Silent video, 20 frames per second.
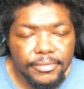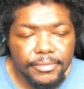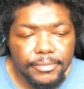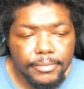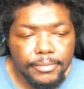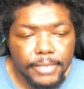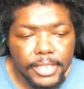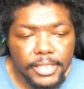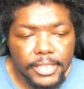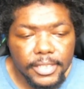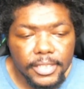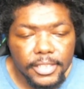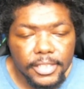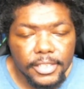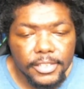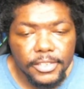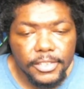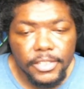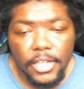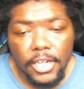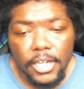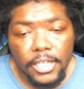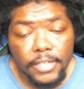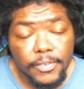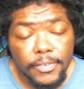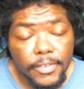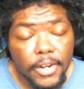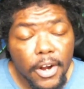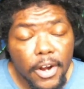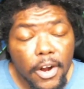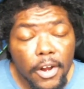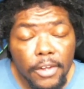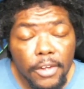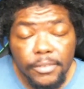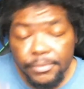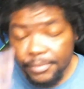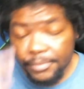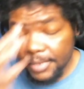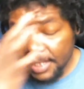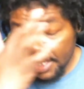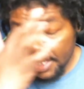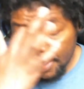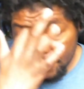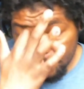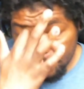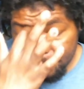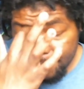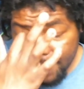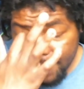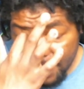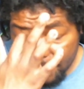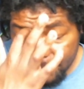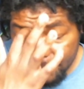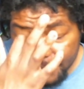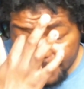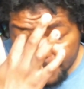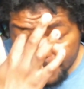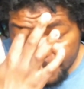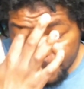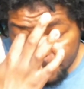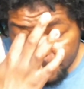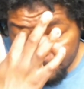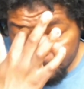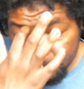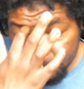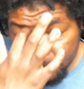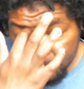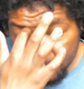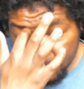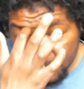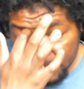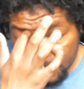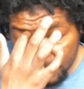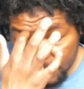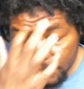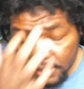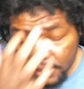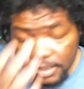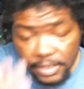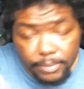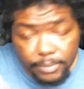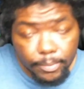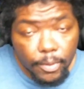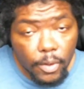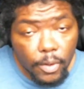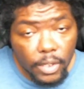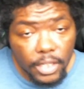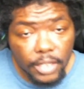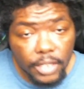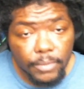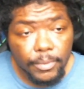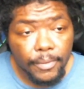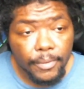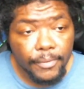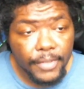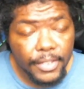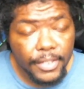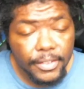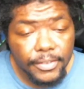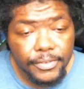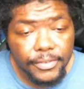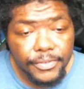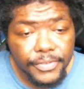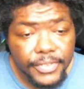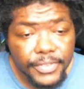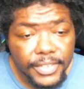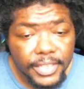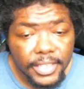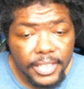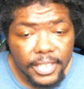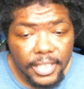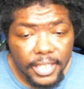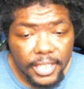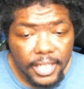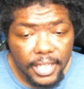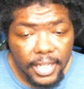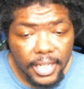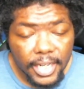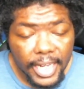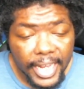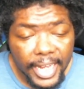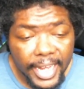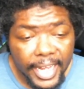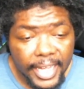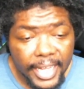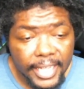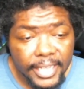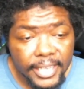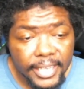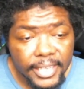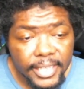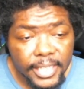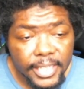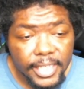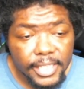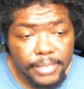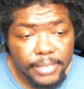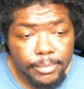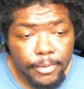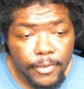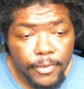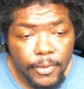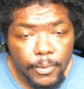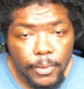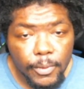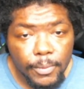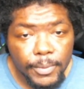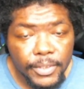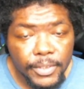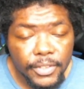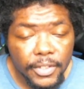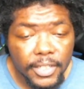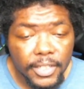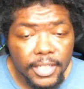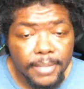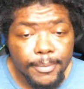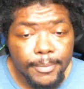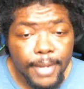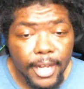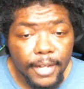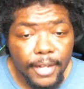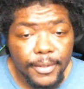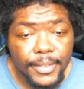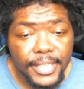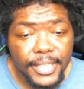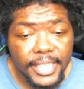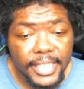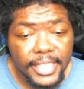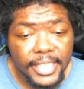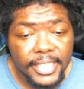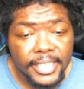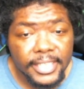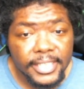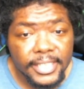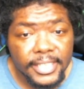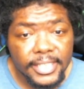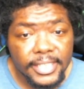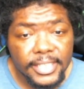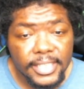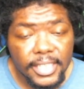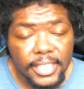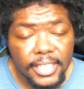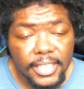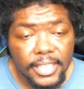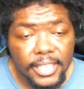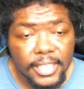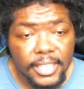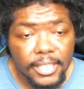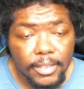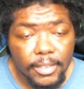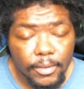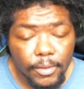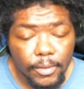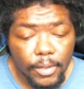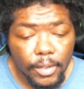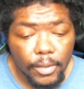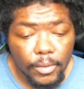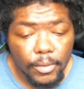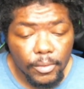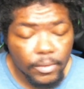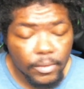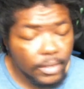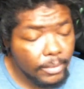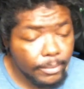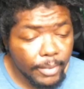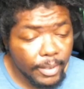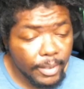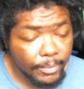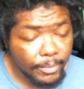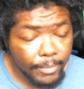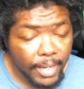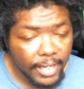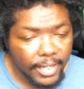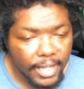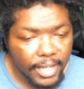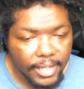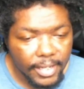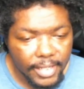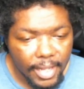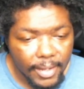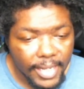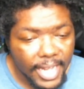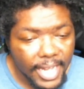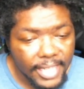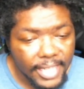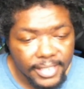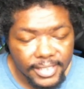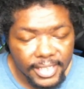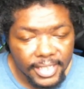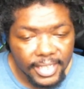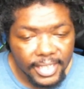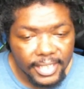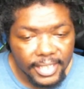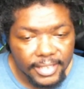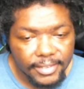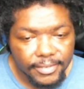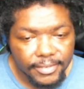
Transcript: This is Talkative Carl back with another movie spoiler review. And this movie we'll be talking about is one of I gotta say, like,